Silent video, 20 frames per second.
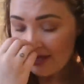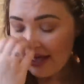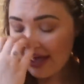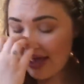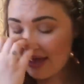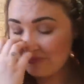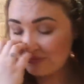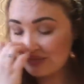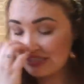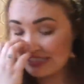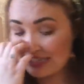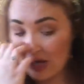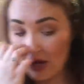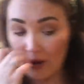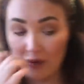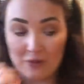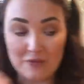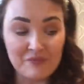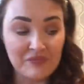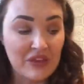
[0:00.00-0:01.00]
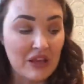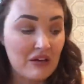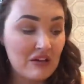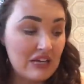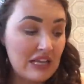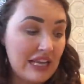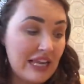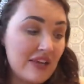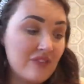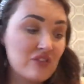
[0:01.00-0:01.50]
Um, so I'm
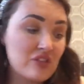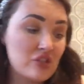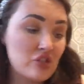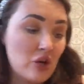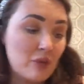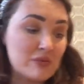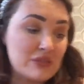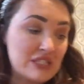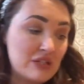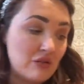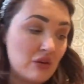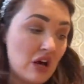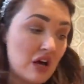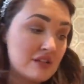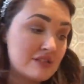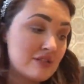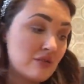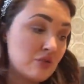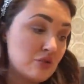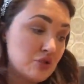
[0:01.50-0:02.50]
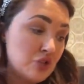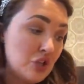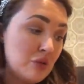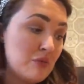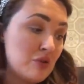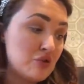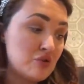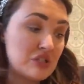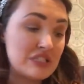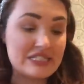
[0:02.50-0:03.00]
going to leave the top still last. I've got two
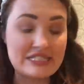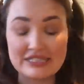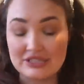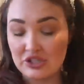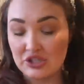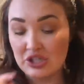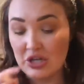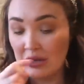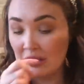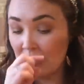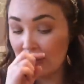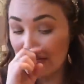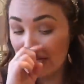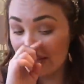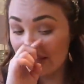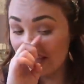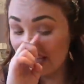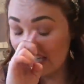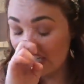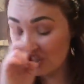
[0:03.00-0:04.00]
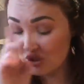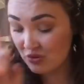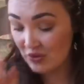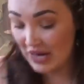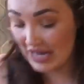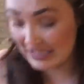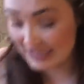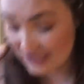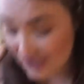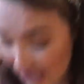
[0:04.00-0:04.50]
more dresses to show you. Now this dress